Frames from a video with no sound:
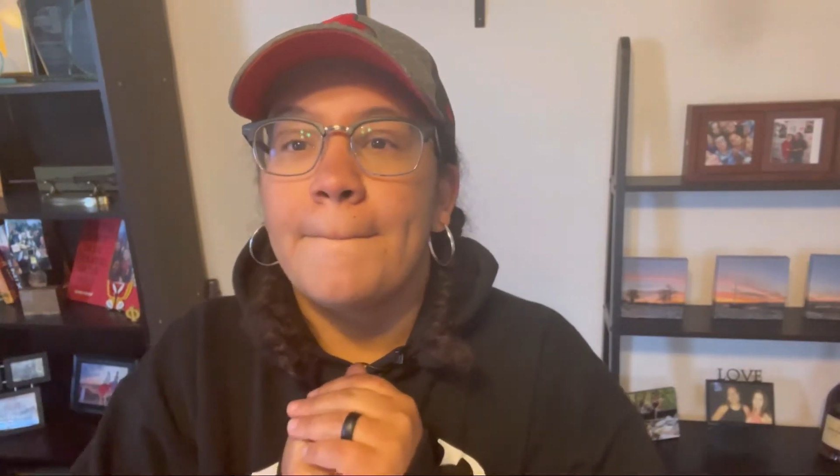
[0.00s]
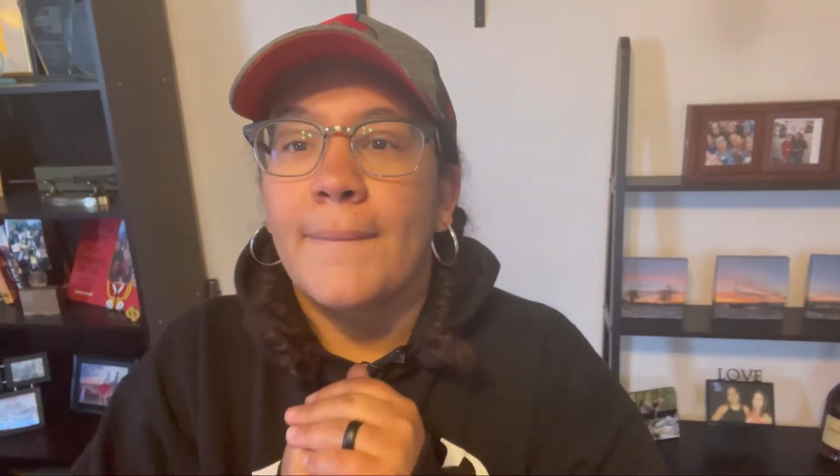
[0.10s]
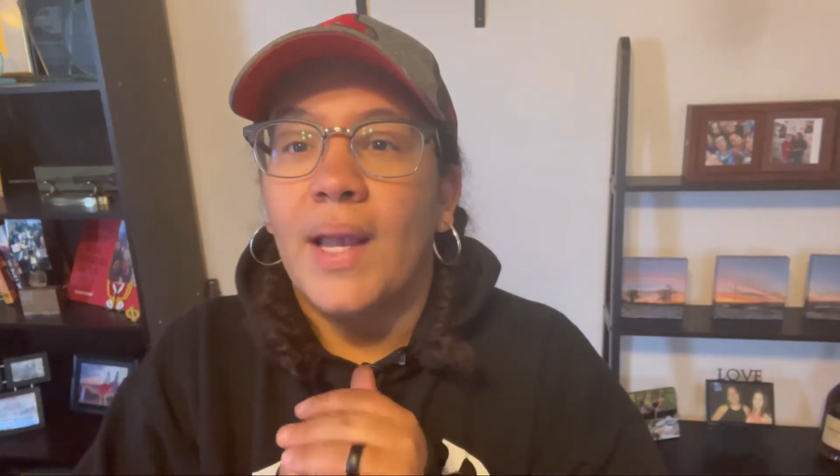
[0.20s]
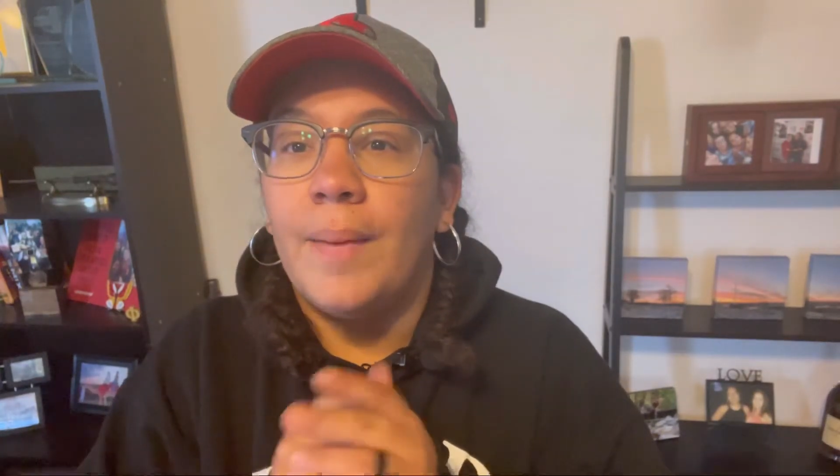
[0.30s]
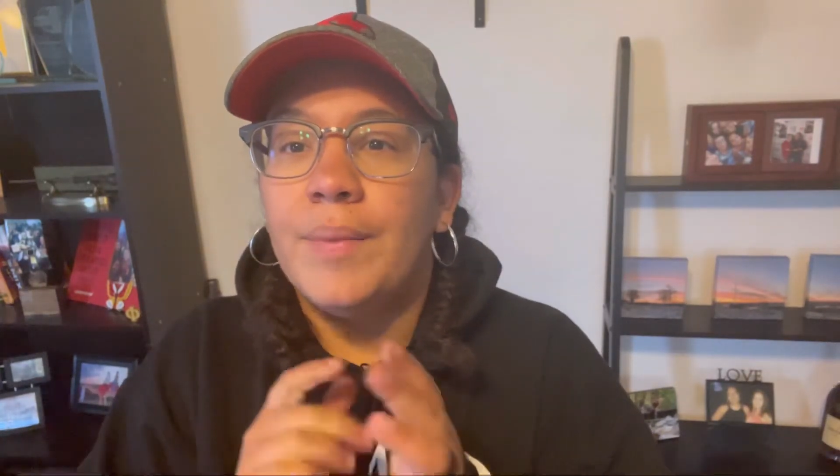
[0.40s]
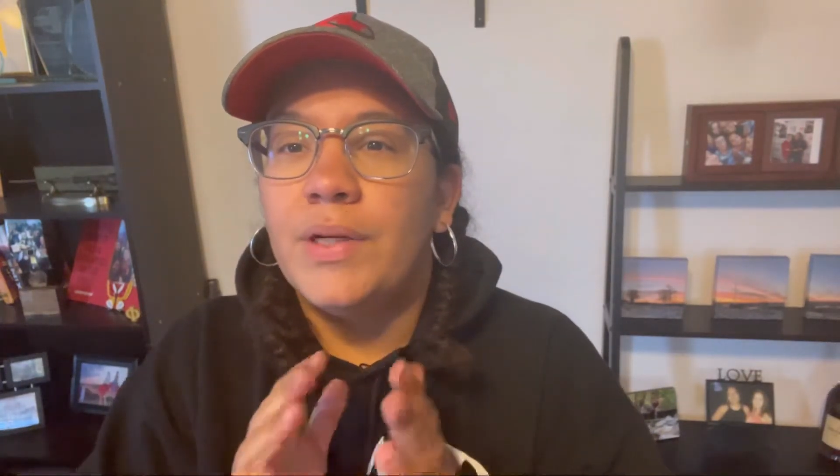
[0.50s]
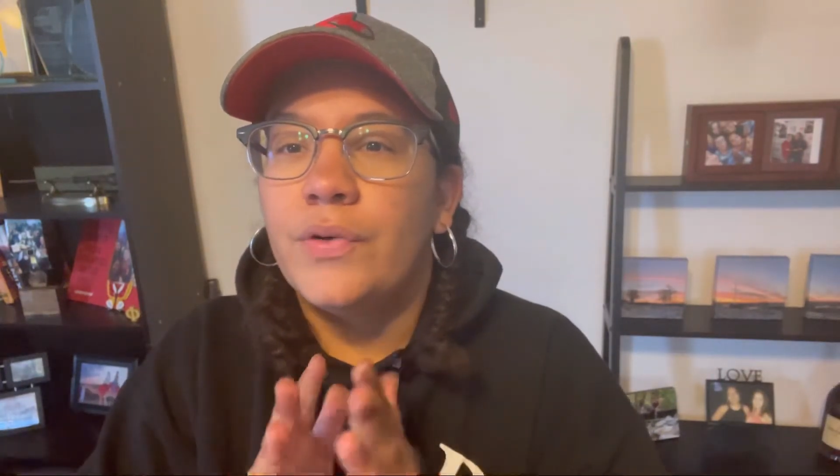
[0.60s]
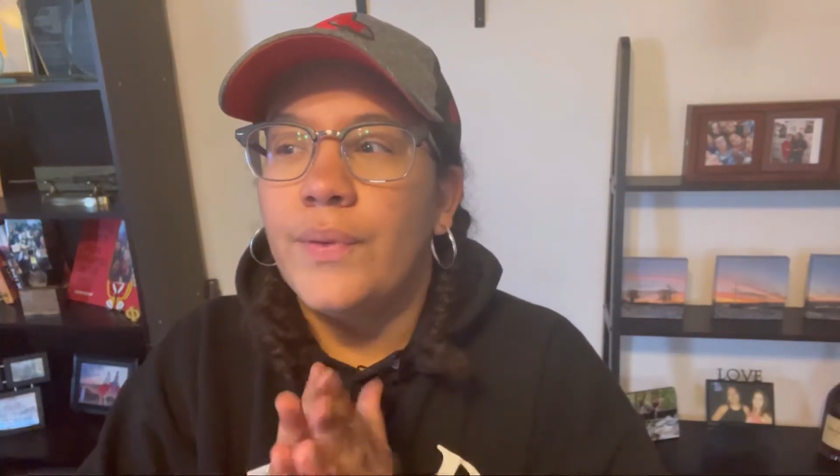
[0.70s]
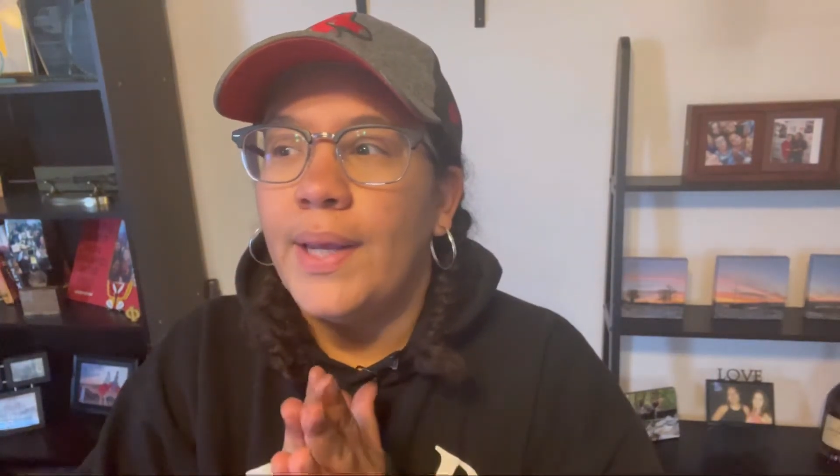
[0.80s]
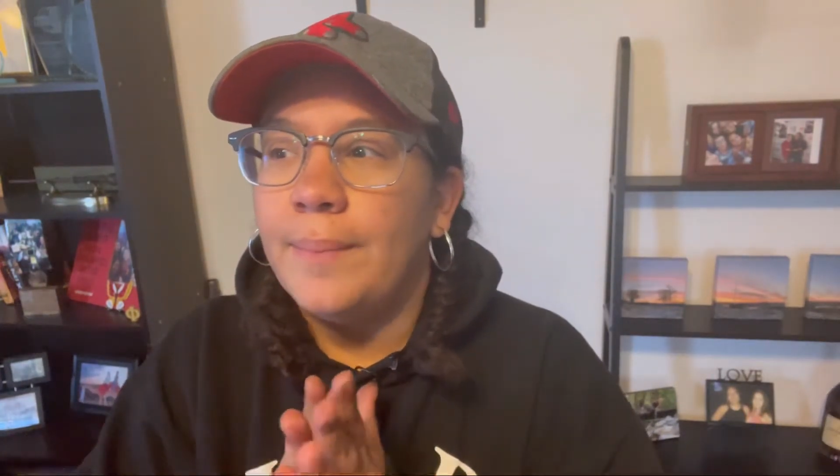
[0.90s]
I'm gonna
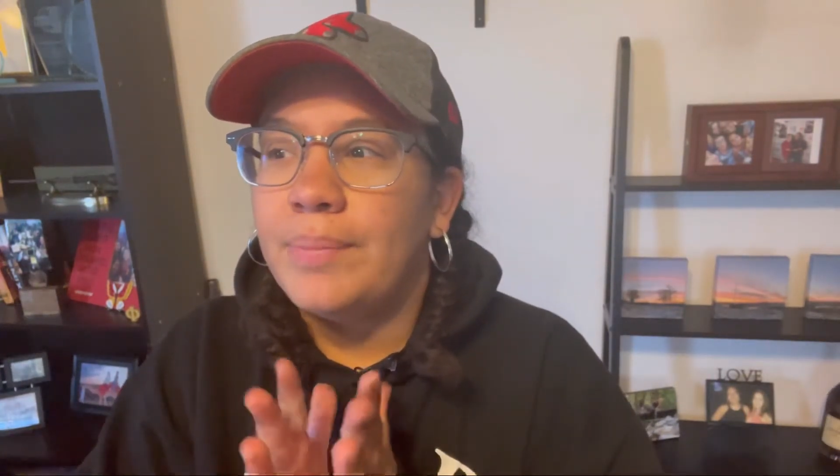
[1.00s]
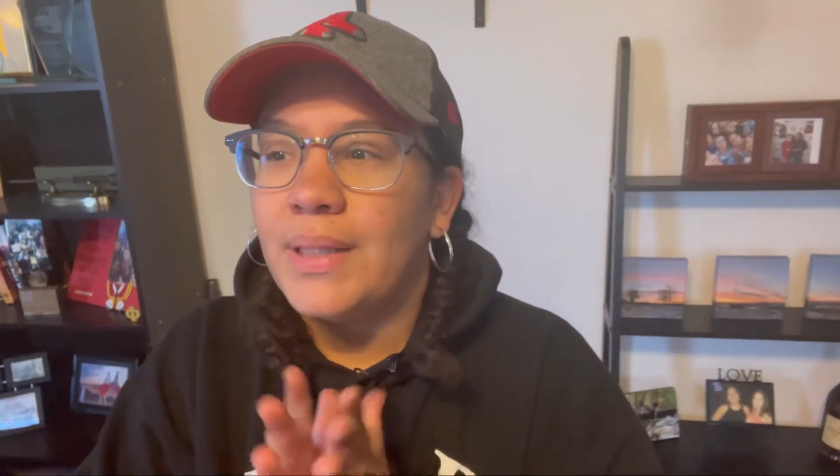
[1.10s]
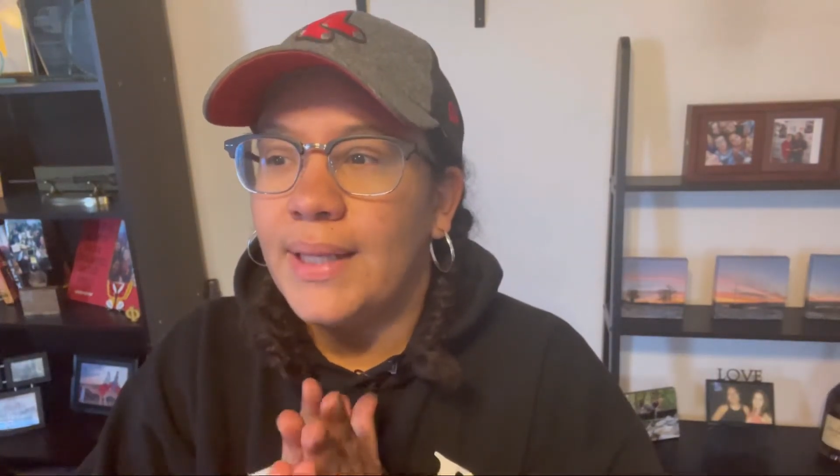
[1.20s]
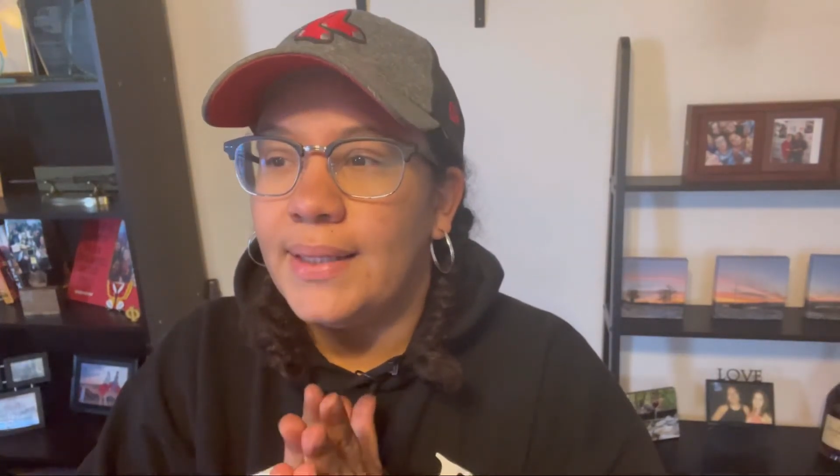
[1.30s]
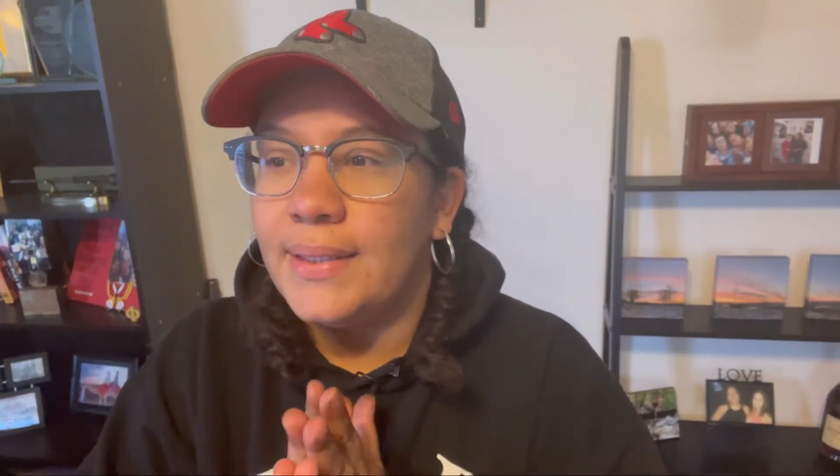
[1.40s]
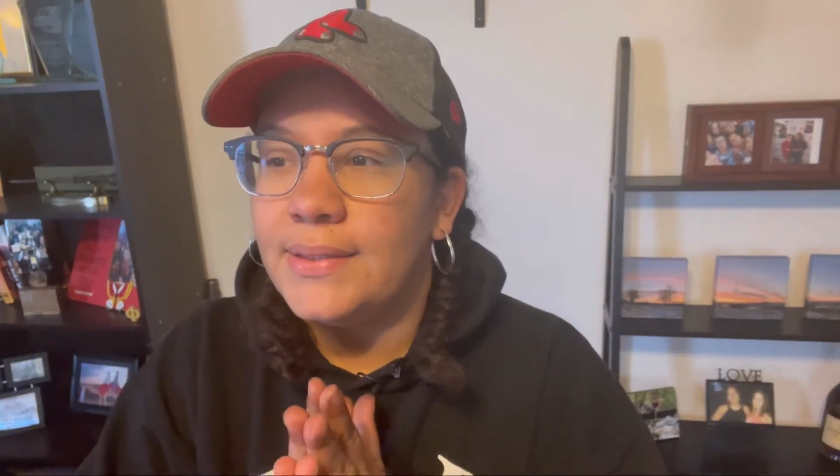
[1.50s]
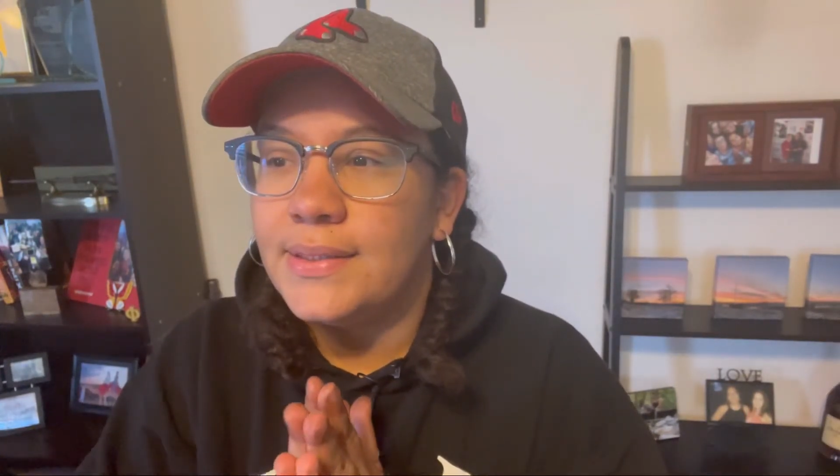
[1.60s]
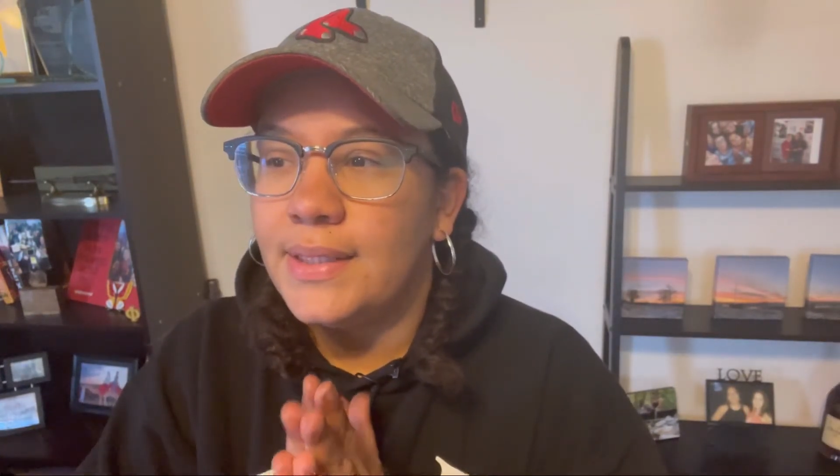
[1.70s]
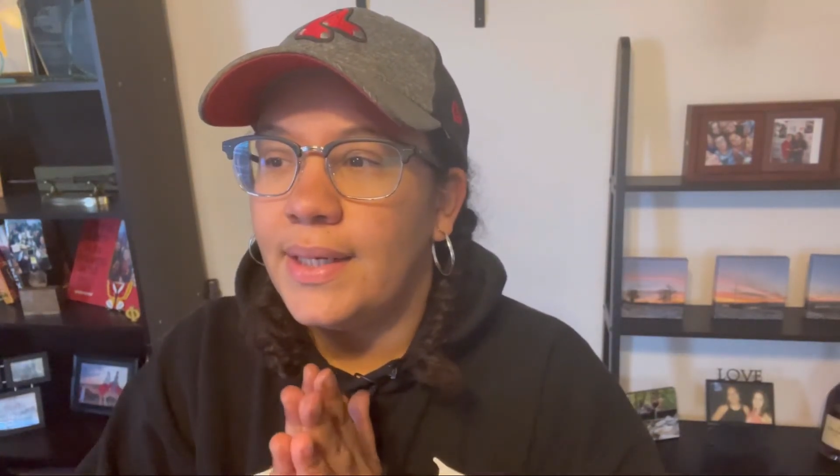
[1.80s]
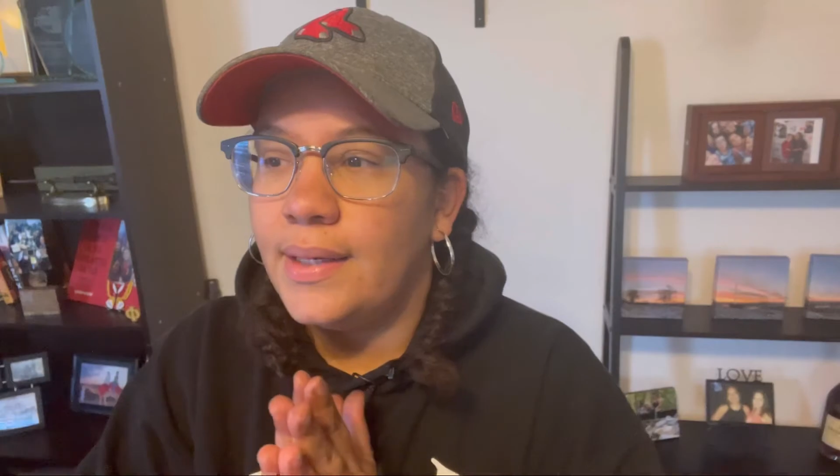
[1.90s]
create playlists
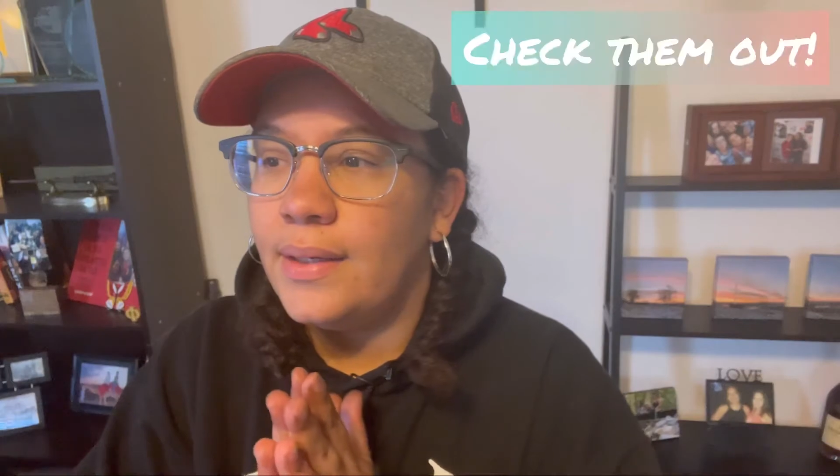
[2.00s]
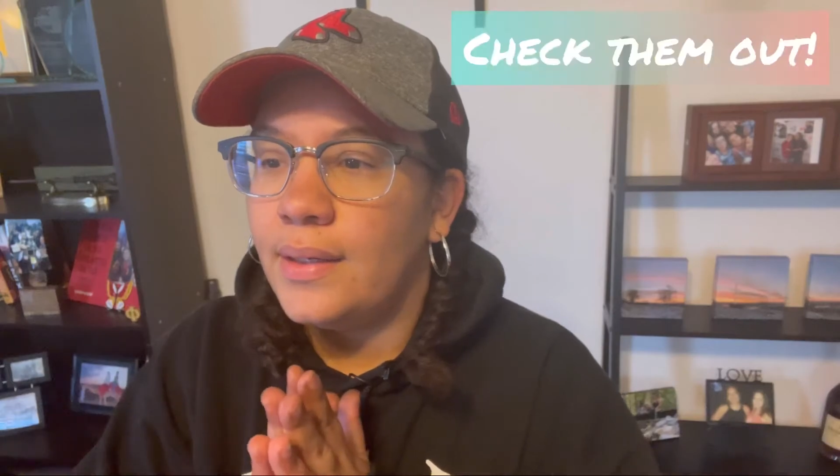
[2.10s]
today